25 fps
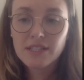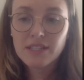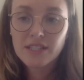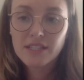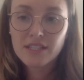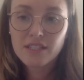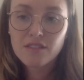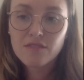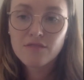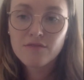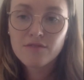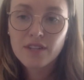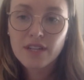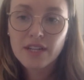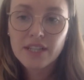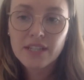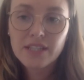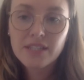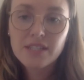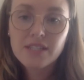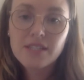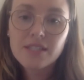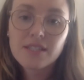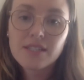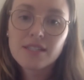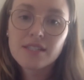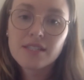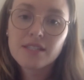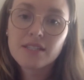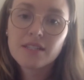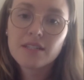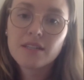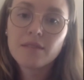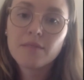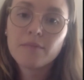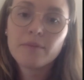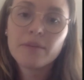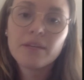identifiers
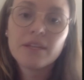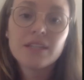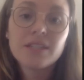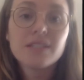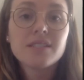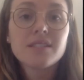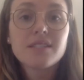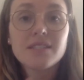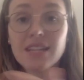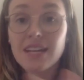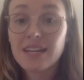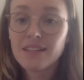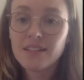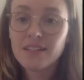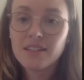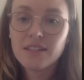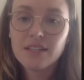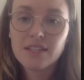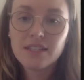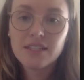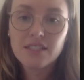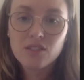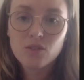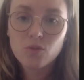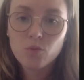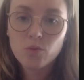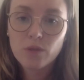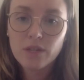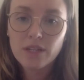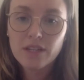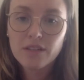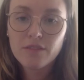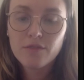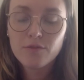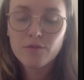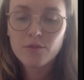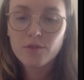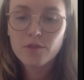in a standardized
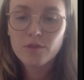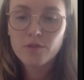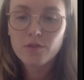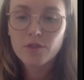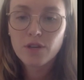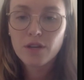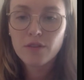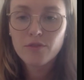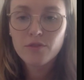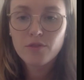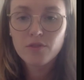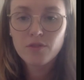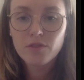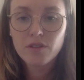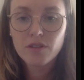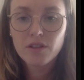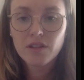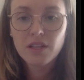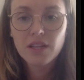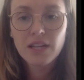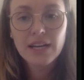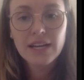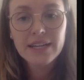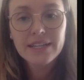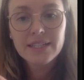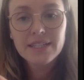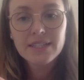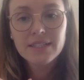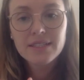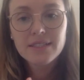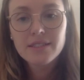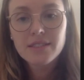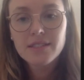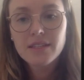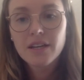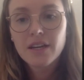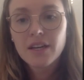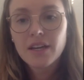way for GraphQL
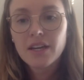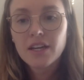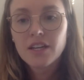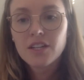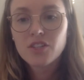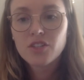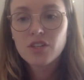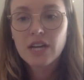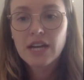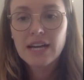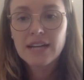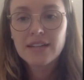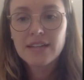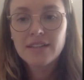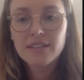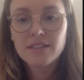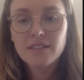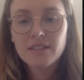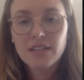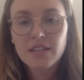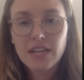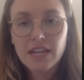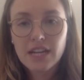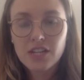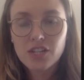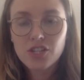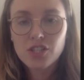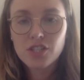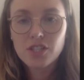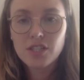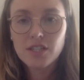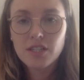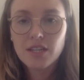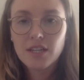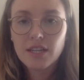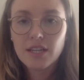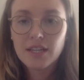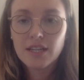clients to handle
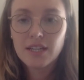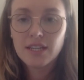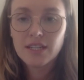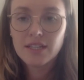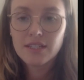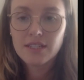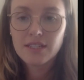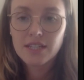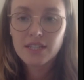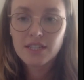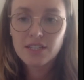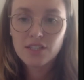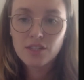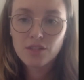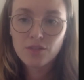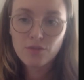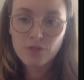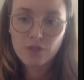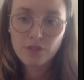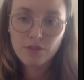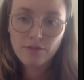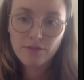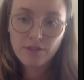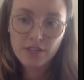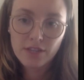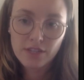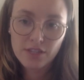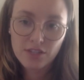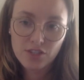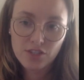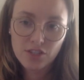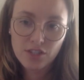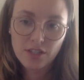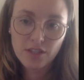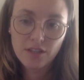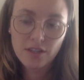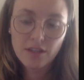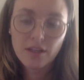caching and data
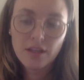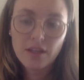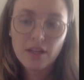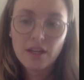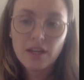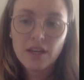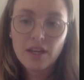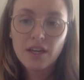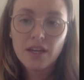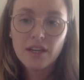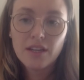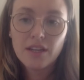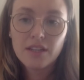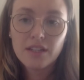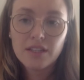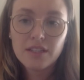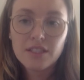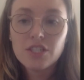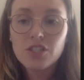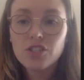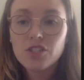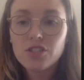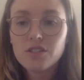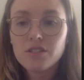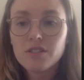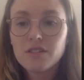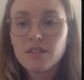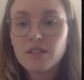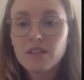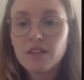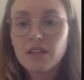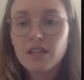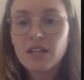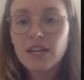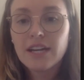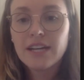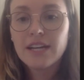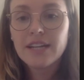refetching. In addition, the
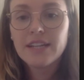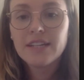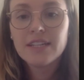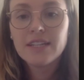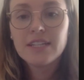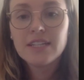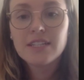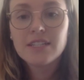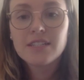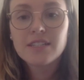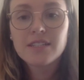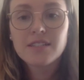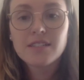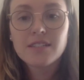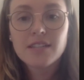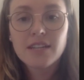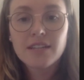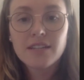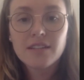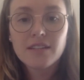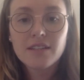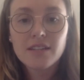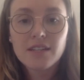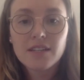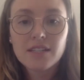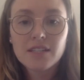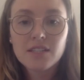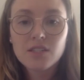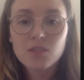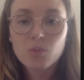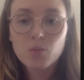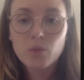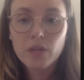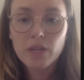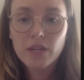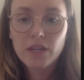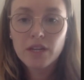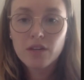client needs a standardized
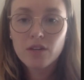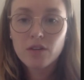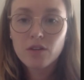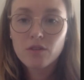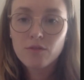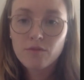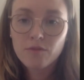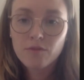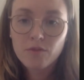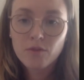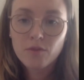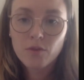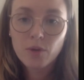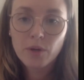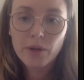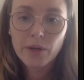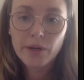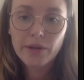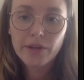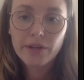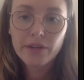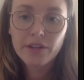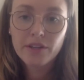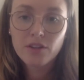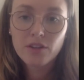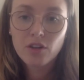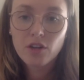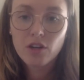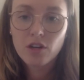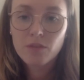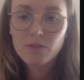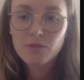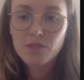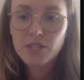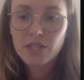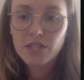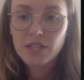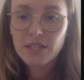way of querying an
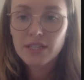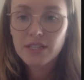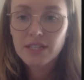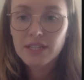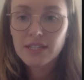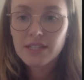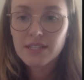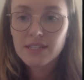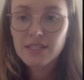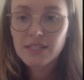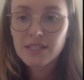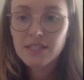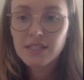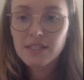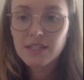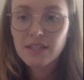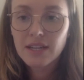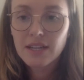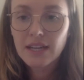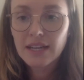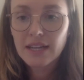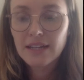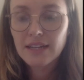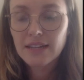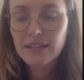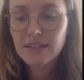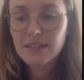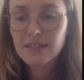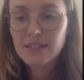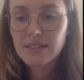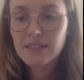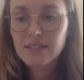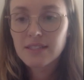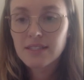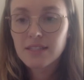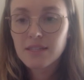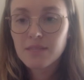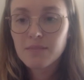object ID, and the
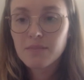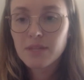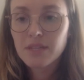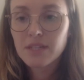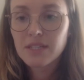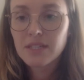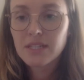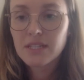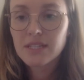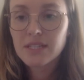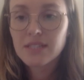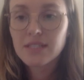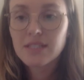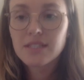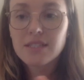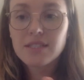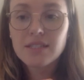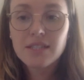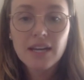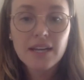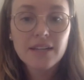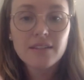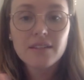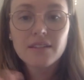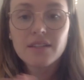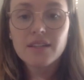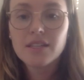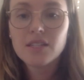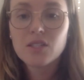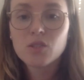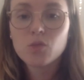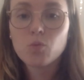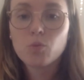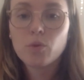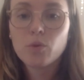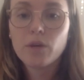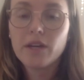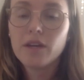schema needs a
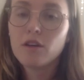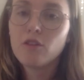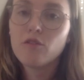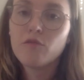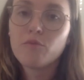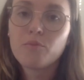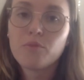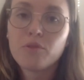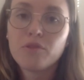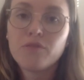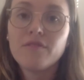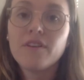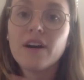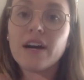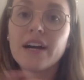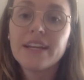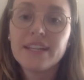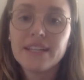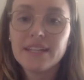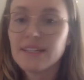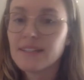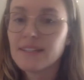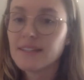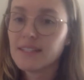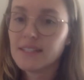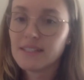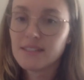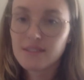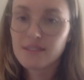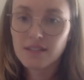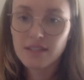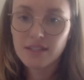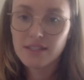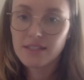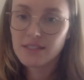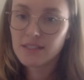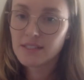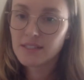standardized way of providing these
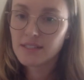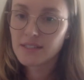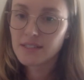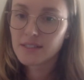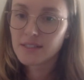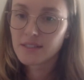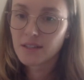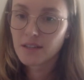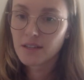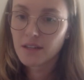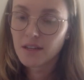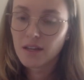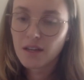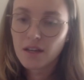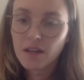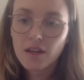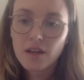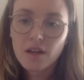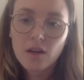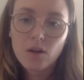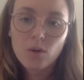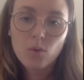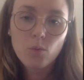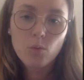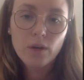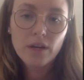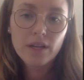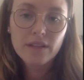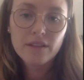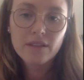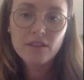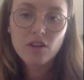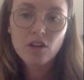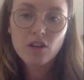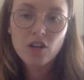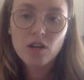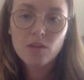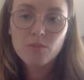IDs. When
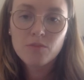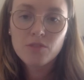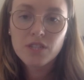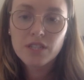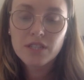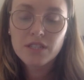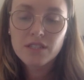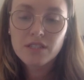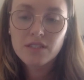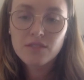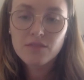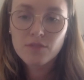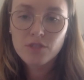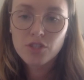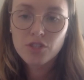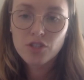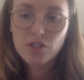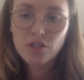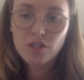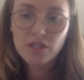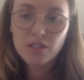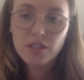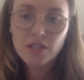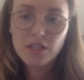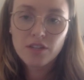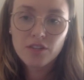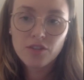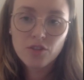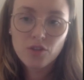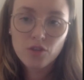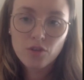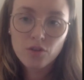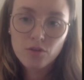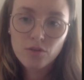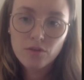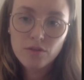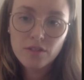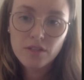the object is virtually
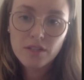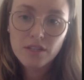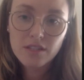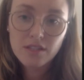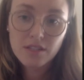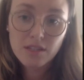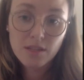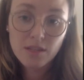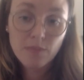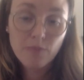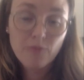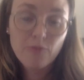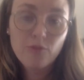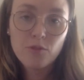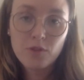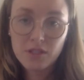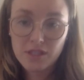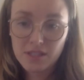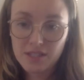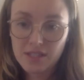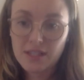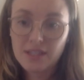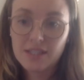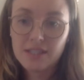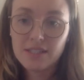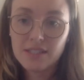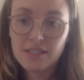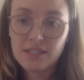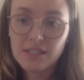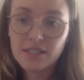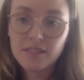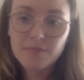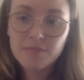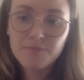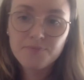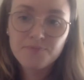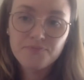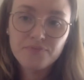unknown except for its
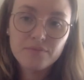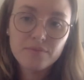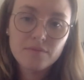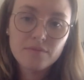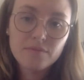ID,